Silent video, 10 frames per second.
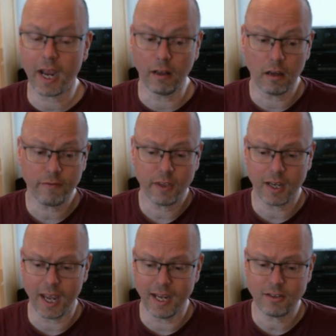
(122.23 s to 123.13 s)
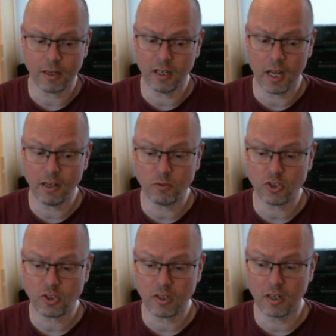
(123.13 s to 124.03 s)
I loved the case, and it
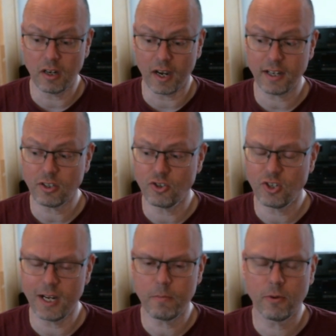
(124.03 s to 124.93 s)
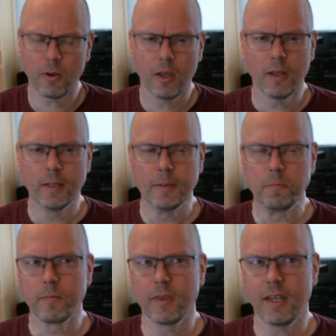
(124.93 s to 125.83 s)
was nice and cheap.
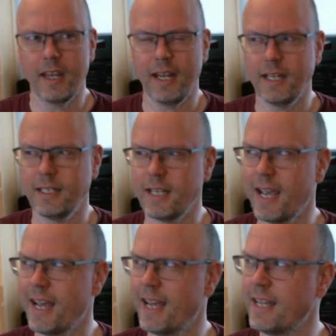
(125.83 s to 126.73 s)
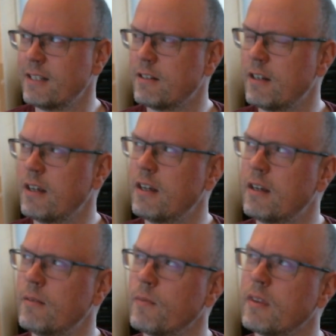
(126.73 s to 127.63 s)
It had
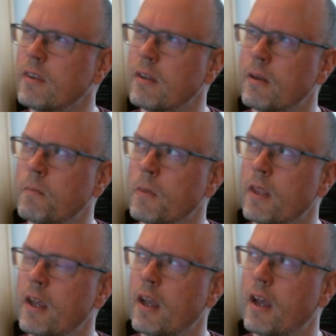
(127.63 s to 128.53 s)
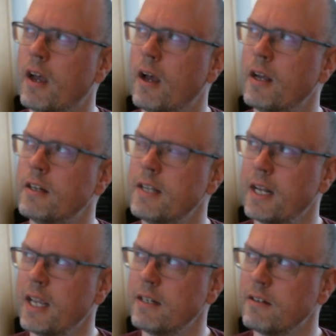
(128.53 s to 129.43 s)
a
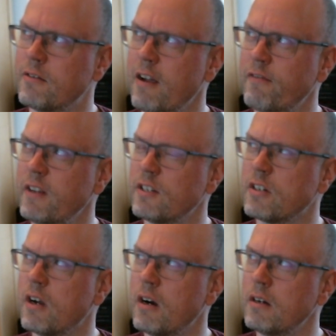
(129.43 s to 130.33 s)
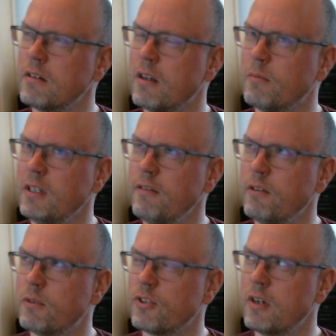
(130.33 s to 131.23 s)
dedicated graphics card. I believe it
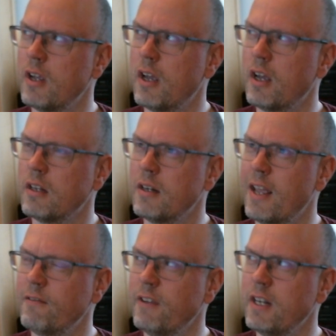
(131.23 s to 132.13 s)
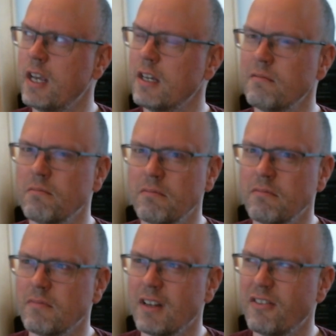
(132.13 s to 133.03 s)
was an NVIDIA.
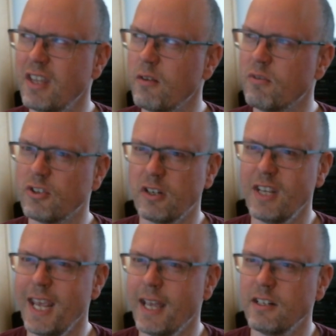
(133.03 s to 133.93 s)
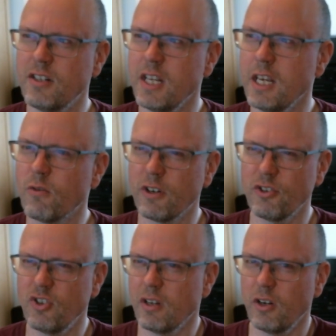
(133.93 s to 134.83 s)
I think it was a TNT or
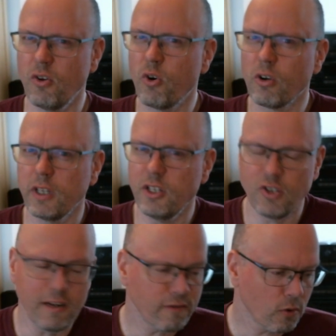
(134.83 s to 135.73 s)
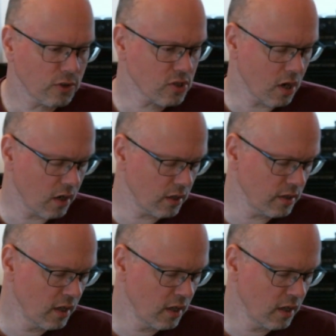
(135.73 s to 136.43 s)
an early GeForce card.